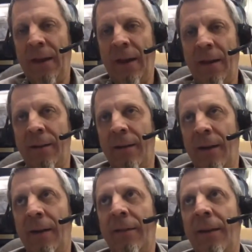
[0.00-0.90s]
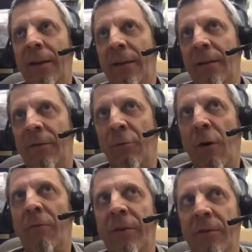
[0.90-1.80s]
And I think in the
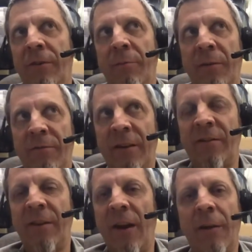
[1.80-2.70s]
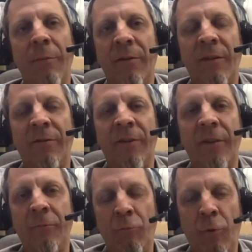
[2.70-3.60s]
12 years I've been fixing hybrids, I've
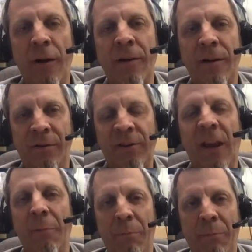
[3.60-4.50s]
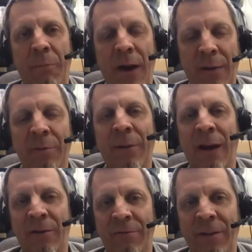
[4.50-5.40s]
seen one Escape hybrid
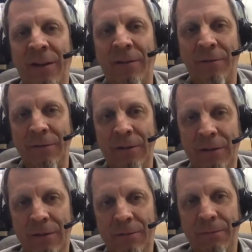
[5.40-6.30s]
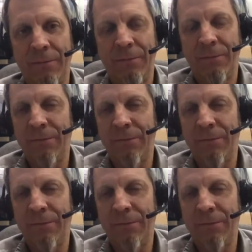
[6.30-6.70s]
battery fail. Wow.